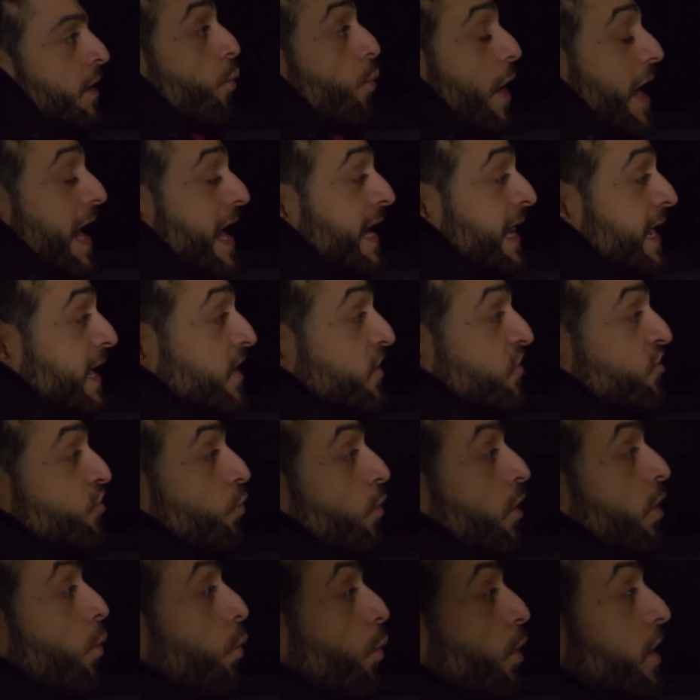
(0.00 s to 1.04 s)
Radius
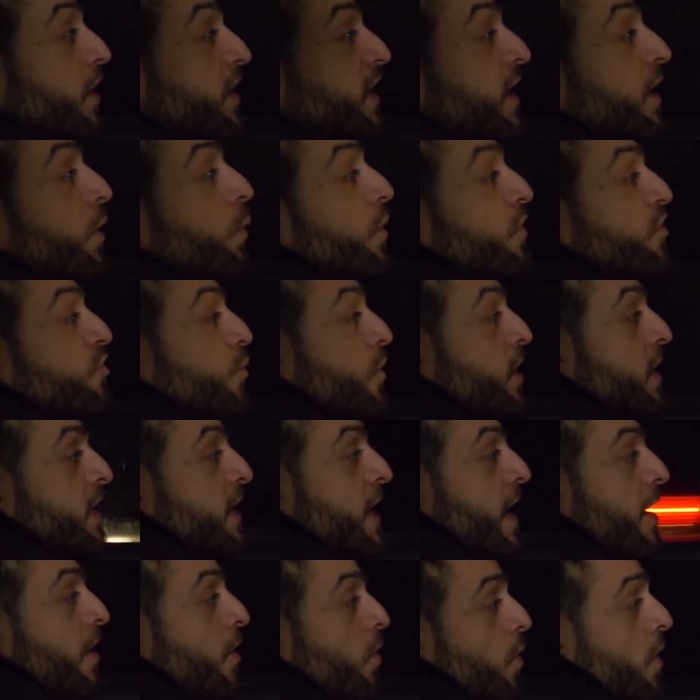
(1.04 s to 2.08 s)
we're working with right
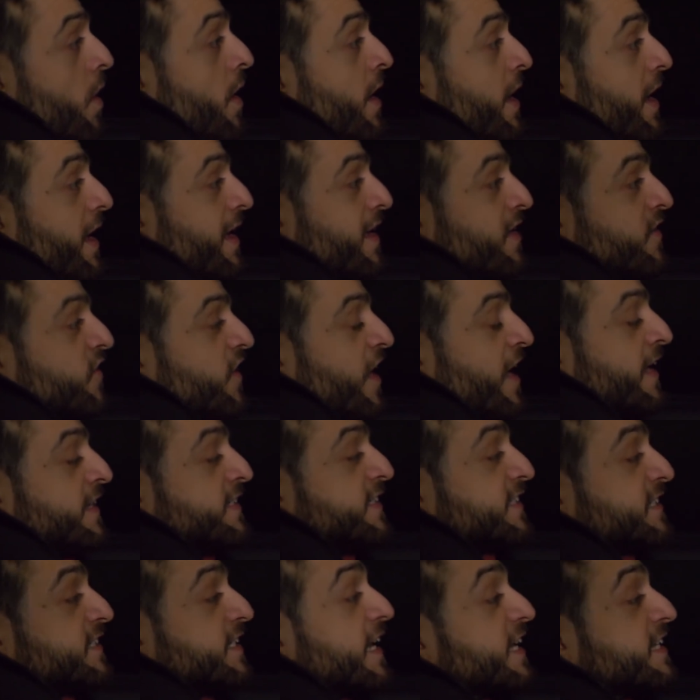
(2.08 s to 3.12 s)
now is a
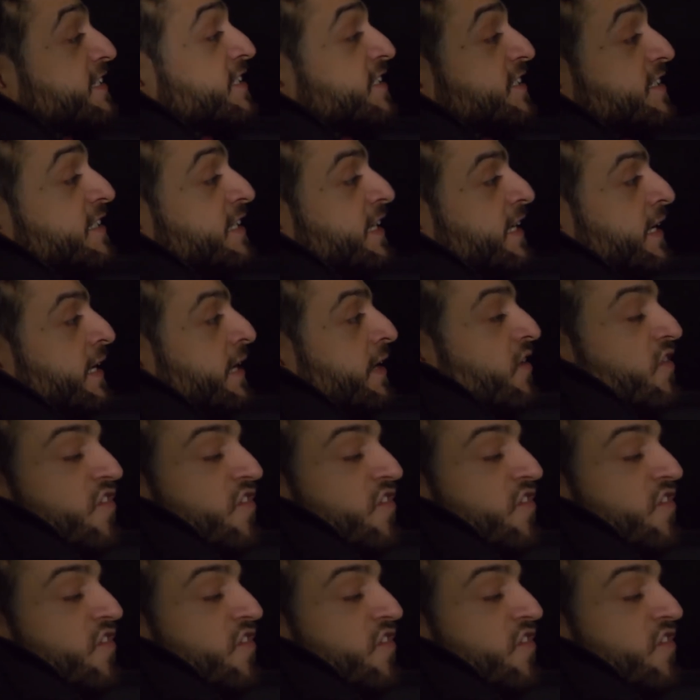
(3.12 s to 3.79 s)
sixty,